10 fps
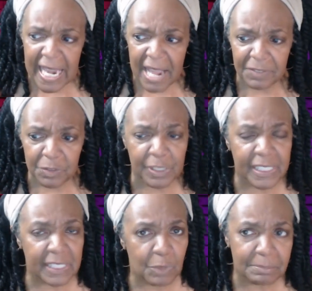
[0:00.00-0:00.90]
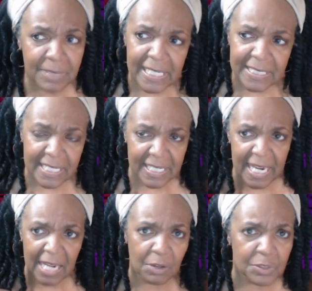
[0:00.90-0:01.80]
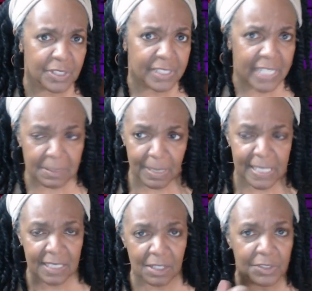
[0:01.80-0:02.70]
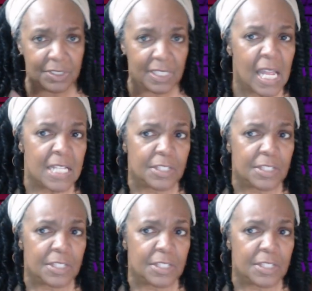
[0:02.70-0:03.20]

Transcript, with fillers: have a drink at one place and then I go to the next place and go to the next.